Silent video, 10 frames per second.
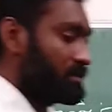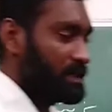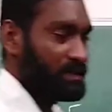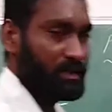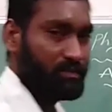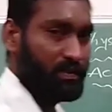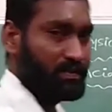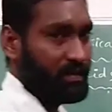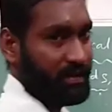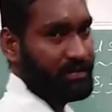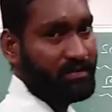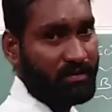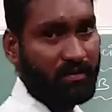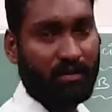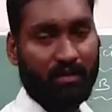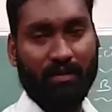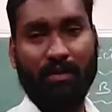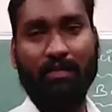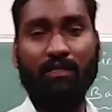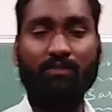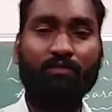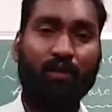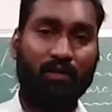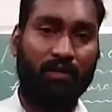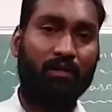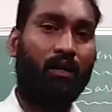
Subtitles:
they will express ions in the resultant water.